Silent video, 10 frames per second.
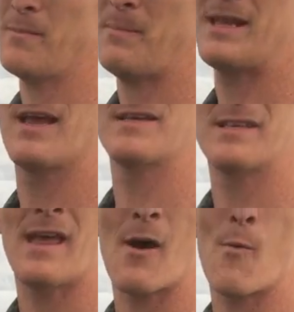because
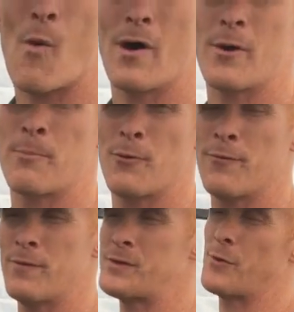of that
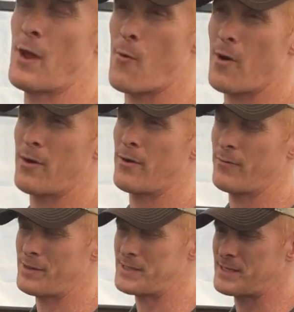waterproofness or that water
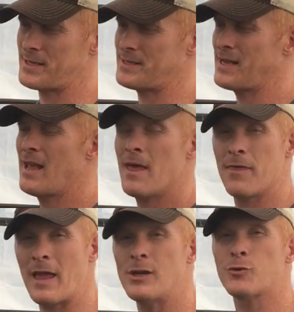resistance,
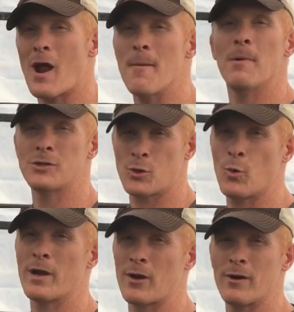they dry much
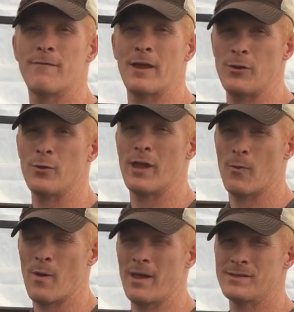quicker if they do get
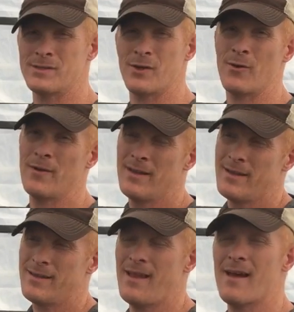wet. So,
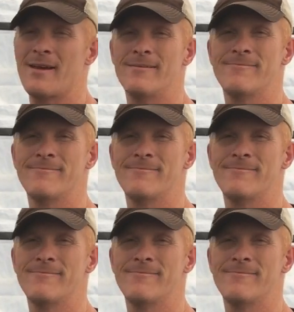yeah.